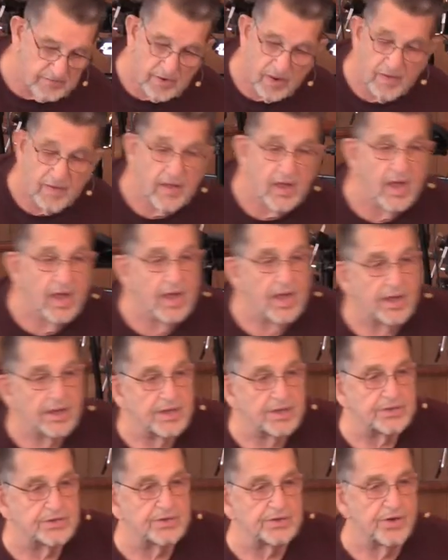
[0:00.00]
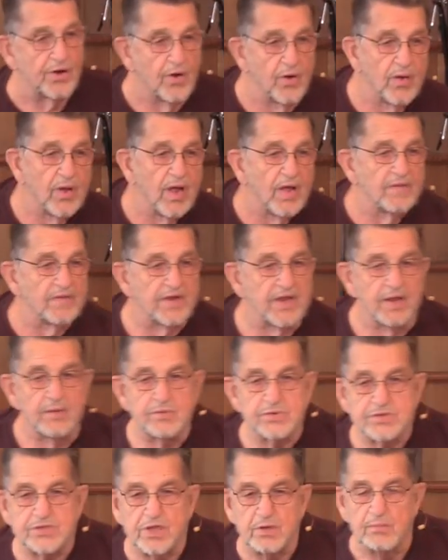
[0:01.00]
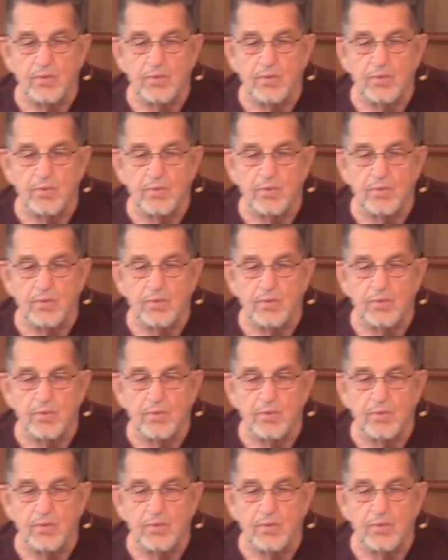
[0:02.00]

and all. Did you know that he was the